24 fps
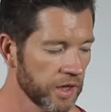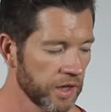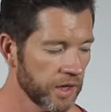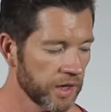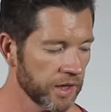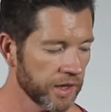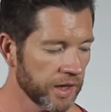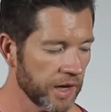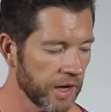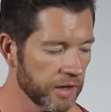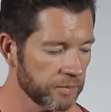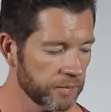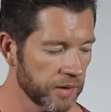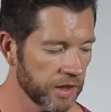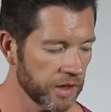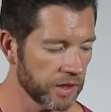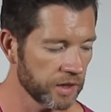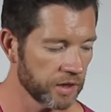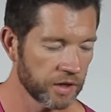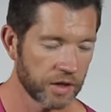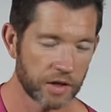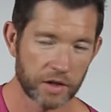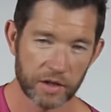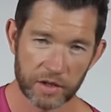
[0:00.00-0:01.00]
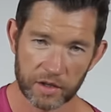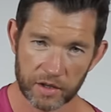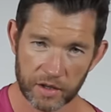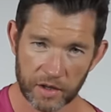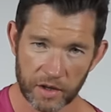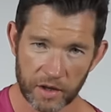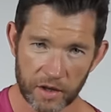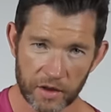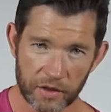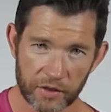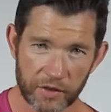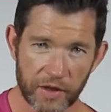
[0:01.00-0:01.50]
And it gave me
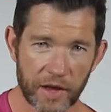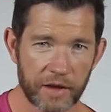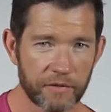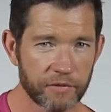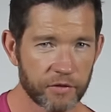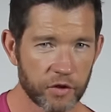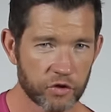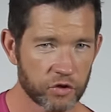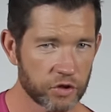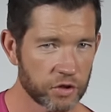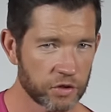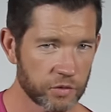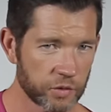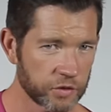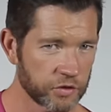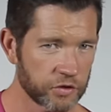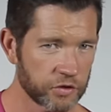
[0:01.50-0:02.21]
that version,